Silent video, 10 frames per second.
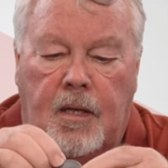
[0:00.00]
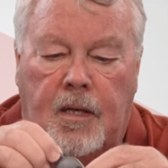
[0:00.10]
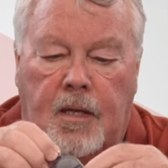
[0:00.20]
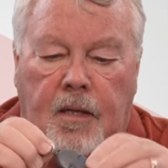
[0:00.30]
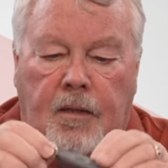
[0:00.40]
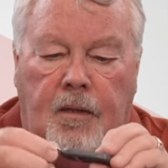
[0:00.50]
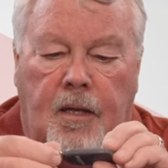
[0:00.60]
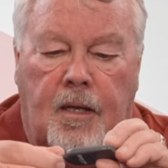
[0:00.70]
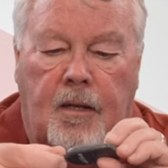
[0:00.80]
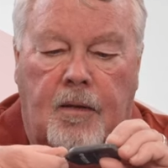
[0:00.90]
and
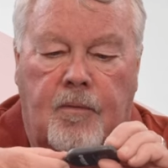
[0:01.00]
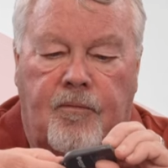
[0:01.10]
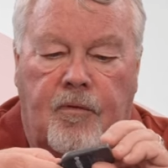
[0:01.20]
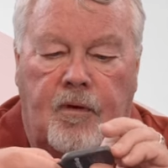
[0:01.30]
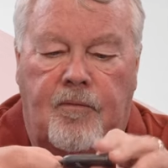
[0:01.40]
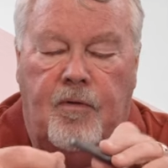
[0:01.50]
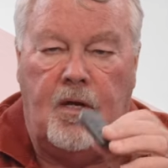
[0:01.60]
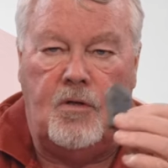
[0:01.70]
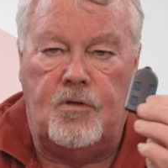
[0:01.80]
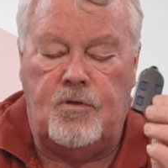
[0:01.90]
uh, for
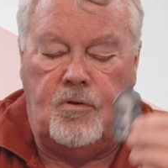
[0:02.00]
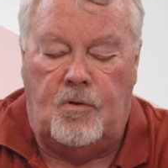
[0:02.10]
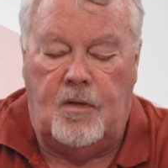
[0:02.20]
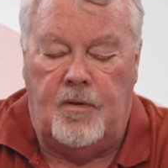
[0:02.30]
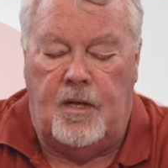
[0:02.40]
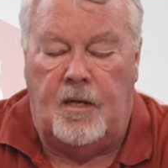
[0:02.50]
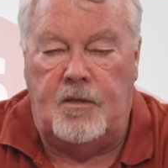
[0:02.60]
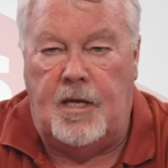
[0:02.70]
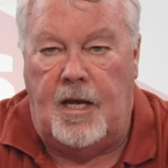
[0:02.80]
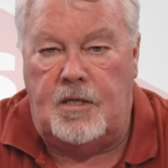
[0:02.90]
convenience you can then
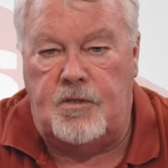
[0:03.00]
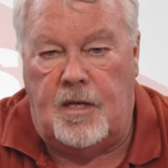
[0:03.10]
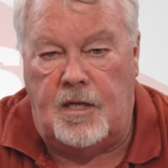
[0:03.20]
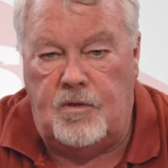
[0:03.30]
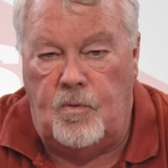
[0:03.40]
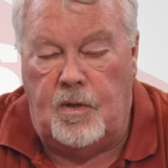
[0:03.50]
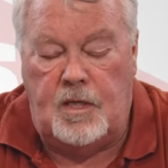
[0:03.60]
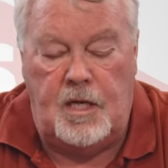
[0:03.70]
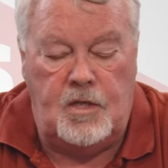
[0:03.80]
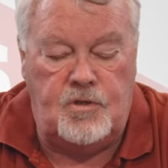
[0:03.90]
attach that to a
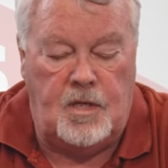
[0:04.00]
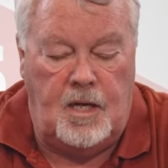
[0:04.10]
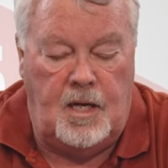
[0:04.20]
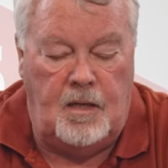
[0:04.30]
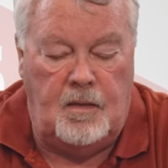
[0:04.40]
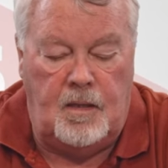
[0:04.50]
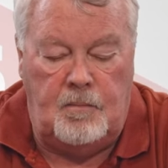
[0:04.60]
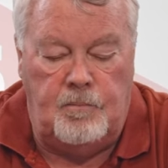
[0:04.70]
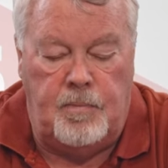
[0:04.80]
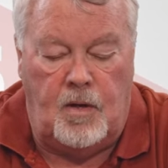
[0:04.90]
keychain,
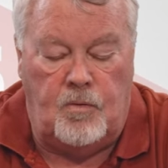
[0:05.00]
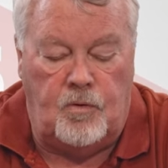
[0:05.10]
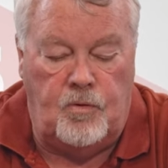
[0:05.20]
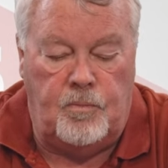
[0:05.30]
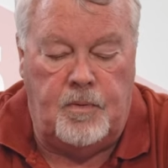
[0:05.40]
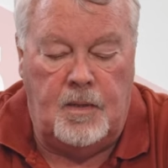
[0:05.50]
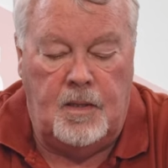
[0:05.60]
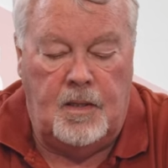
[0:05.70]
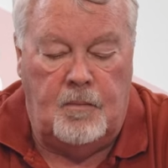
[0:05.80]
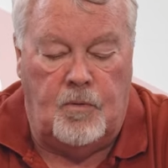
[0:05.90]
a belt loop.
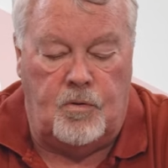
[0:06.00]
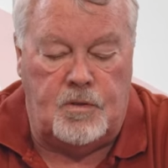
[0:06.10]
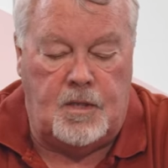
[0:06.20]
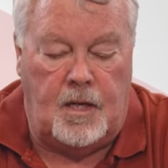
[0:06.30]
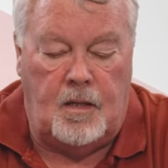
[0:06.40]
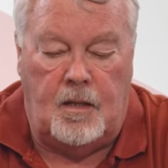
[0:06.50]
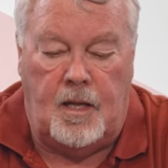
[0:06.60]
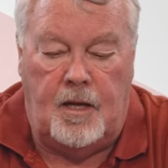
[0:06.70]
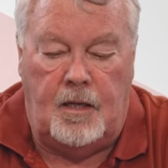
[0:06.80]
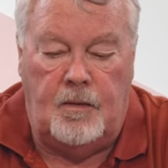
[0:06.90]
Motorcycle
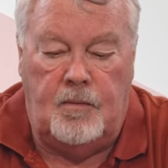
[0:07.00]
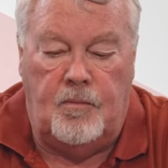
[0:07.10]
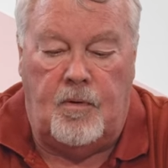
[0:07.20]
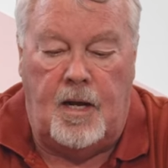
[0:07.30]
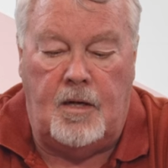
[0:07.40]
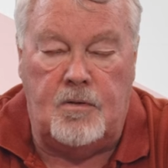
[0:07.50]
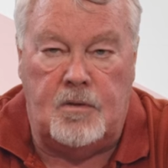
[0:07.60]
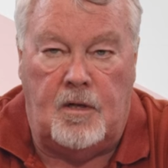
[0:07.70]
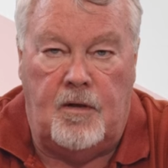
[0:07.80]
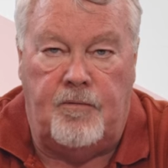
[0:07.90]
like
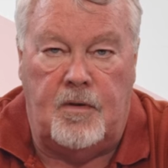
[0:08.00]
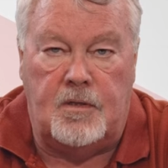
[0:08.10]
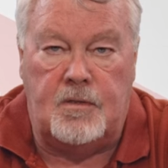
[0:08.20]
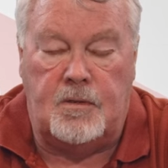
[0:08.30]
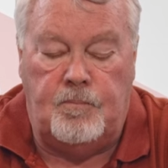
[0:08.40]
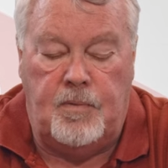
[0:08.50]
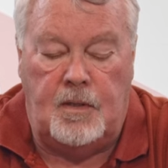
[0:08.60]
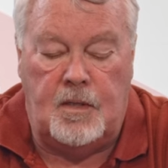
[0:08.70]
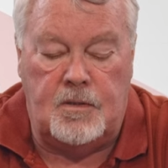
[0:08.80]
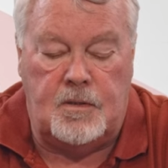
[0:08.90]
riders love this
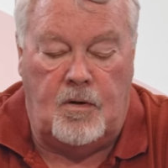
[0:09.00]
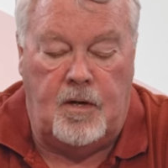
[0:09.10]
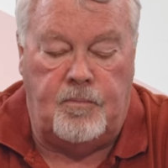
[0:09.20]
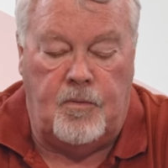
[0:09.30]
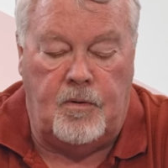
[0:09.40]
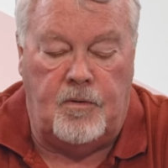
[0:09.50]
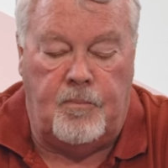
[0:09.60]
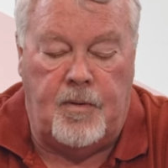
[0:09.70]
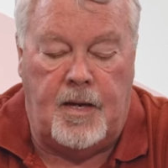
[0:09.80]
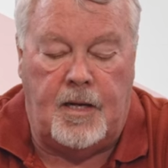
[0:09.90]
because they don't have to put it in their
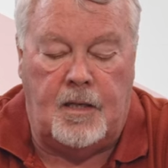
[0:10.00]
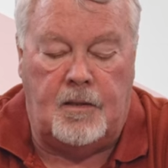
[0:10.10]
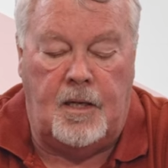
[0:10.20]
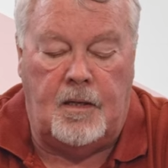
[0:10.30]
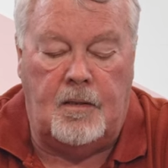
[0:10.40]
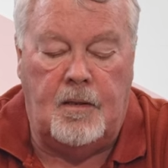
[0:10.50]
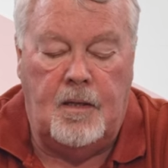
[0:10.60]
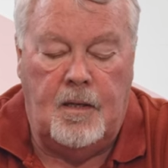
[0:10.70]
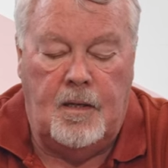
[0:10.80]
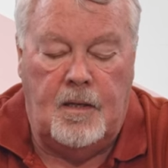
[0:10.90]
pocket. They can
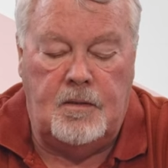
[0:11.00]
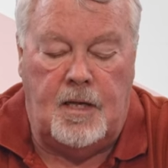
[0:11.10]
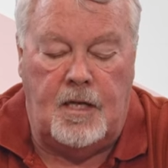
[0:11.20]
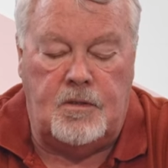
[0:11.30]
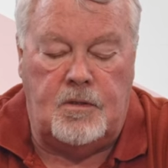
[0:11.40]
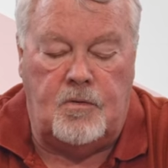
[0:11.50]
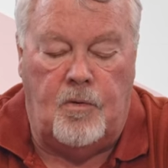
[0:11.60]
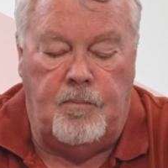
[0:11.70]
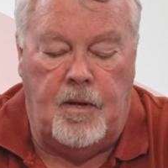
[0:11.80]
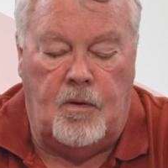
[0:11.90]
attach it
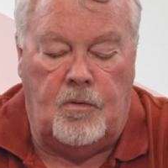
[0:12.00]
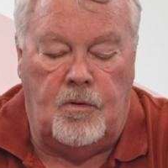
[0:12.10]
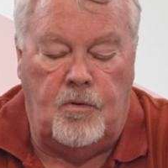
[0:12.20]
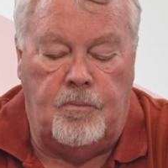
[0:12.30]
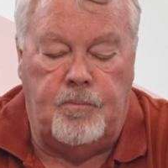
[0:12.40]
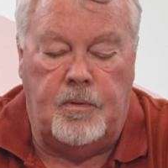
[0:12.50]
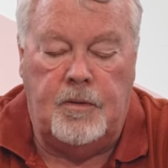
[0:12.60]
to a belt loop